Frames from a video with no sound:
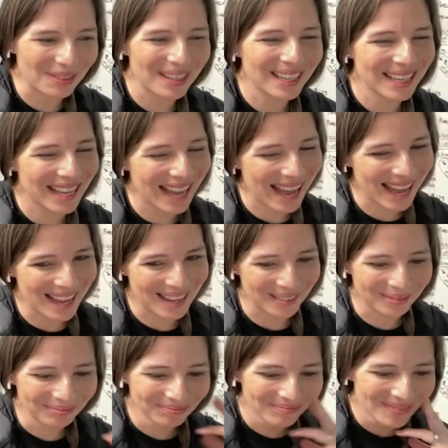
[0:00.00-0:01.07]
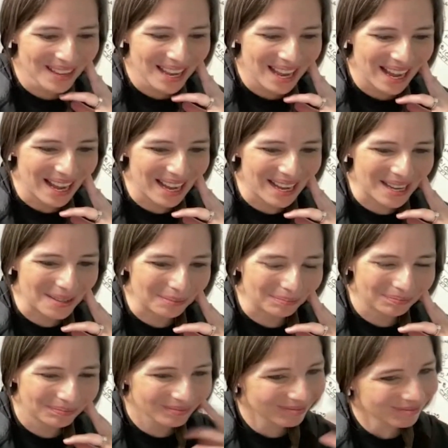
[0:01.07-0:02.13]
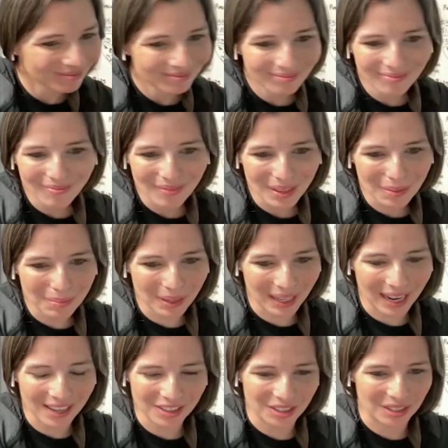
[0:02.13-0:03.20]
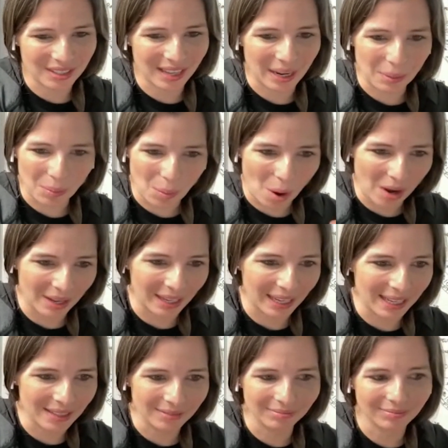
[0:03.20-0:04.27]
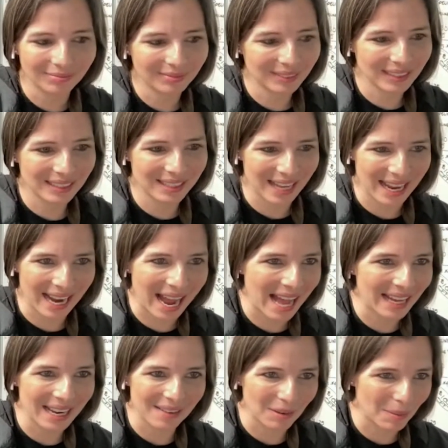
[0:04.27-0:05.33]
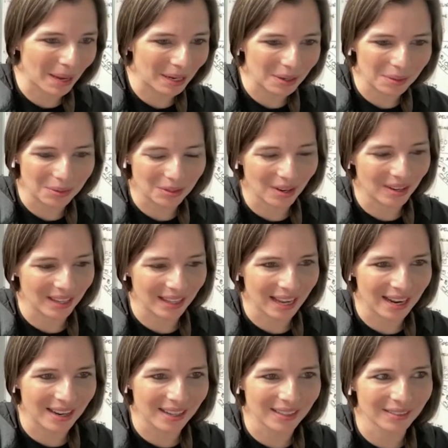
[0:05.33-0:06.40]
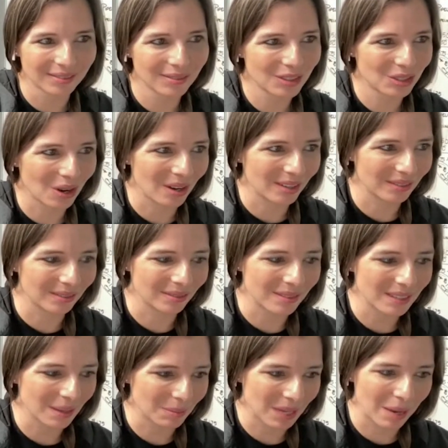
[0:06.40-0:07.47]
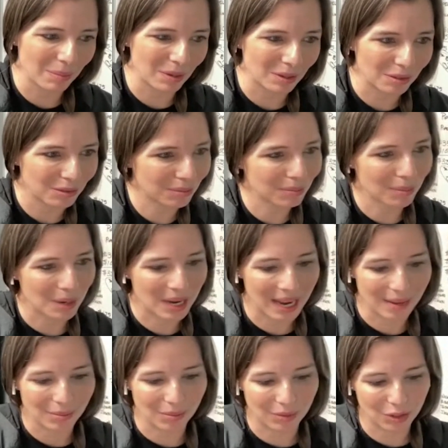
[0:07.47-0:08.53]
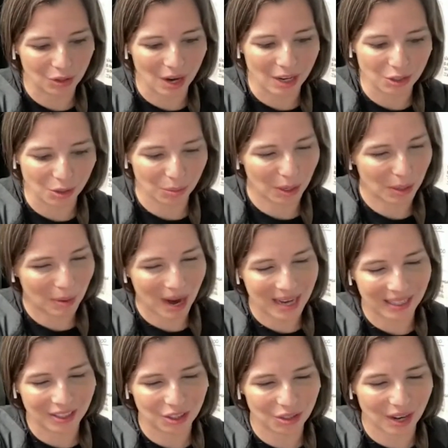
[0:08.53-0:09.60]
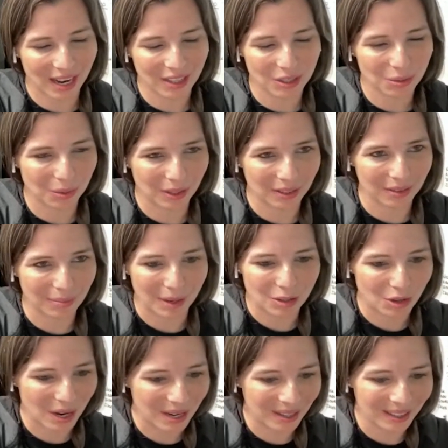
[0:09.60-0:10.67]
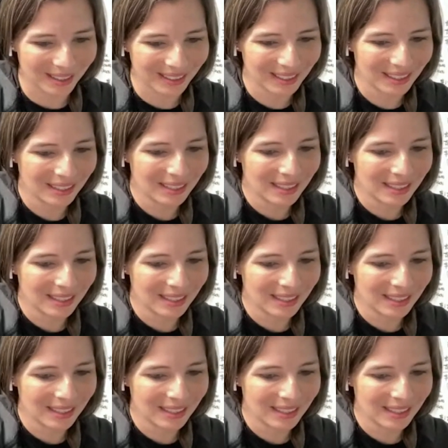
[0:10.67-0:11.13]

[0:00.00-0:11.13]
different. Yeah. Um, but gosh, just like walking in, saying hi to everybody who was already there, starting some type of pregame stretch or pre-practice stretch with my trainer,